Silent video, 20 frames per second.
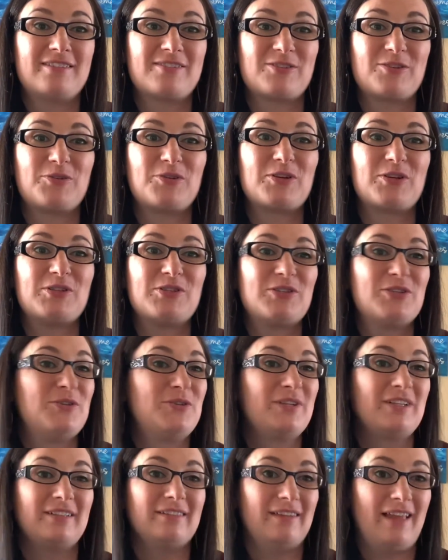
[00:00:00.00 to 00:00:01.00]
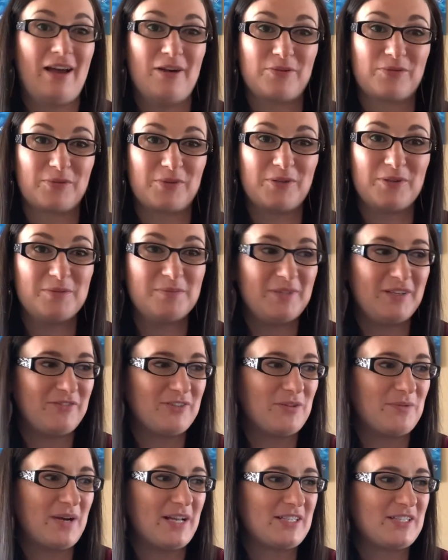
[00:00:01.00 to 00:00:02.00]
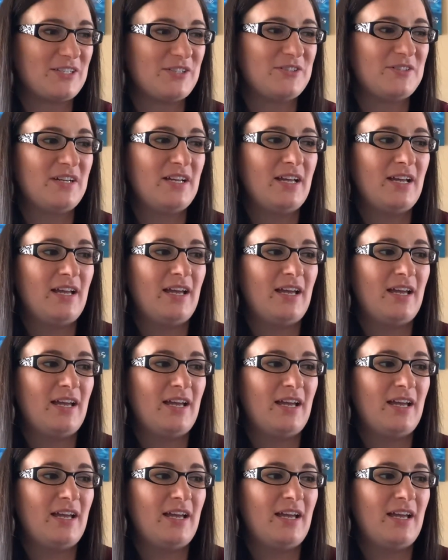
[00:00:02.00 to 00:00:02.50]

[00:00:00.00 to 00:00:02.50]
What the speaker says: So you can tune in a loud room if you want to.